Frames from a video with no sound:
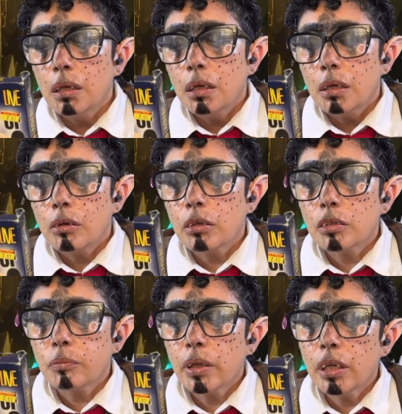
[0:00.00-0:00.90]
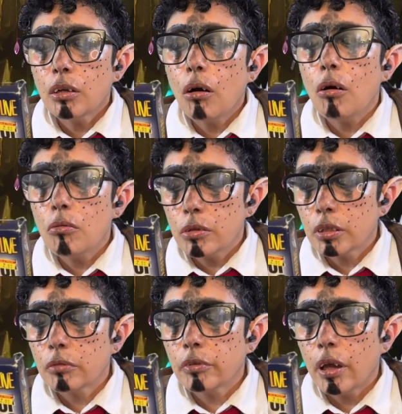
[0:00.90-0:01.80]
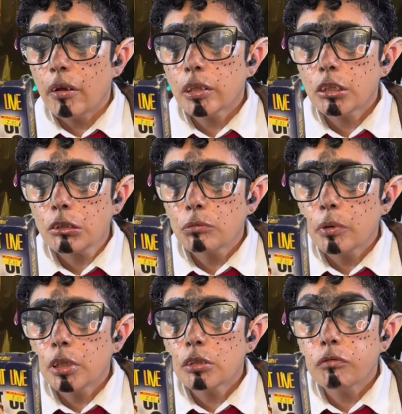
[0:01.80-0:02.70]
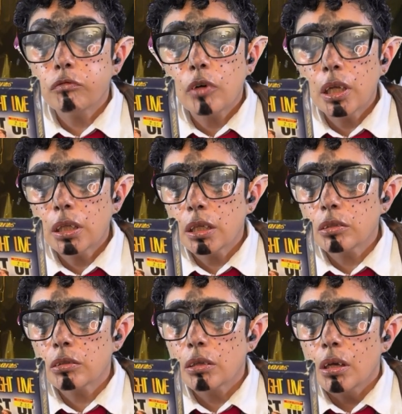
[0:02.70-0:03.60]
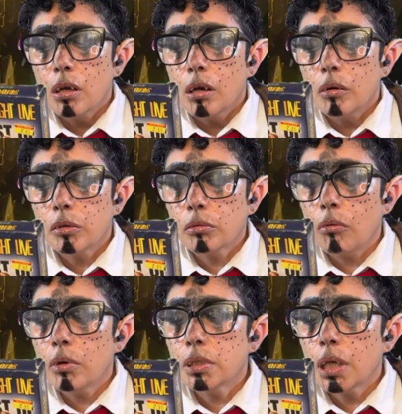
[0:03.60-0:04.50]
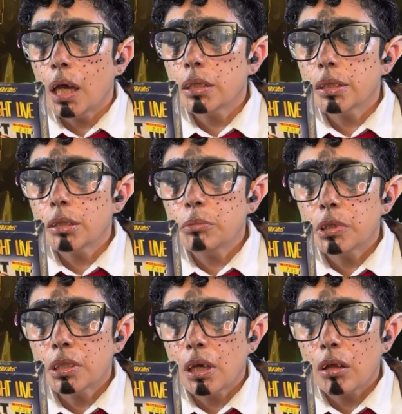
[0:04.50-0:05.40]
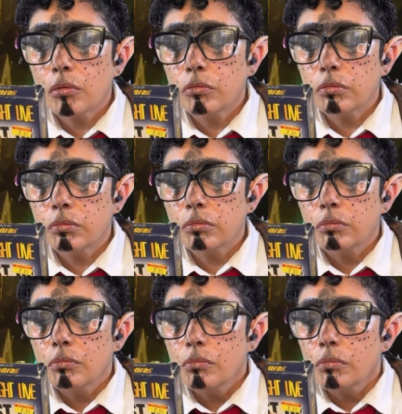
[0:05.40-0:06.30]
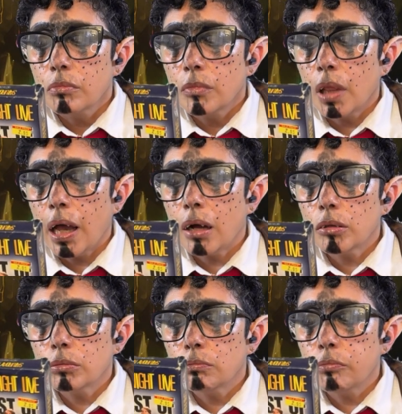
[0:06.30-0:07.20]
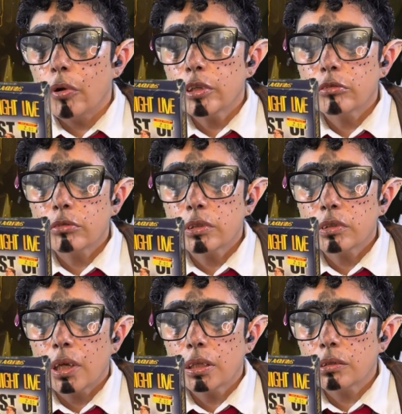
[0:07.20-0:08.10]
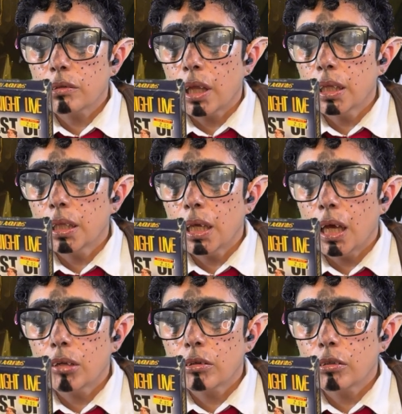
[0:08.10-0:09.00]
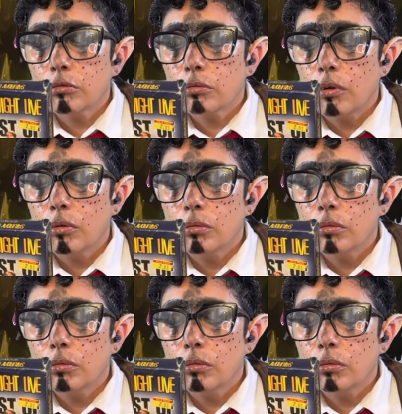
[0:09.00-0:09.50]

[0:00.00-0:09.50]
Chris played a host of characters, but his funniest was always as himself. Loud, boisterous, and slightly out of control.